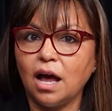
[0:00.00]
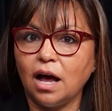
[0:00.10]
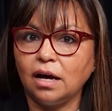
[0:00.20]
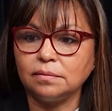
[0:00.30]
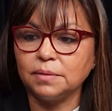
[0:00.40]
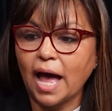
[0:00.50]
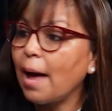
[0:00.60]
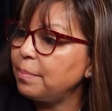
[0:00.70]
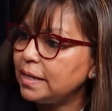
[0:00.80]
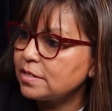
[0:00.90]

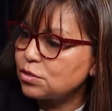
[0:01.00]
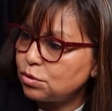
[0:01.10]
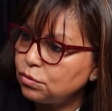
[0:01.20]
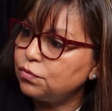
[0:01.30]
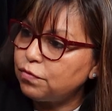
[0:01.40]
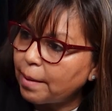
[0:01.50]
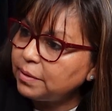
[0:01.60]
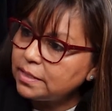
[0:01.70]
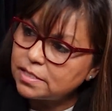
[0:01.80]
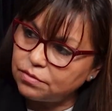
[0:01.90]
happiness to
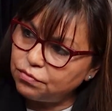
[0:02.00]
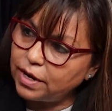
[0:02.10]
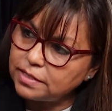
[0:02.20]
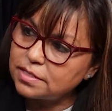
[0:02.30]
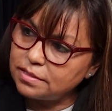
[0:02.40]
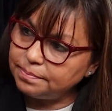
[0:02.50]
families and friends.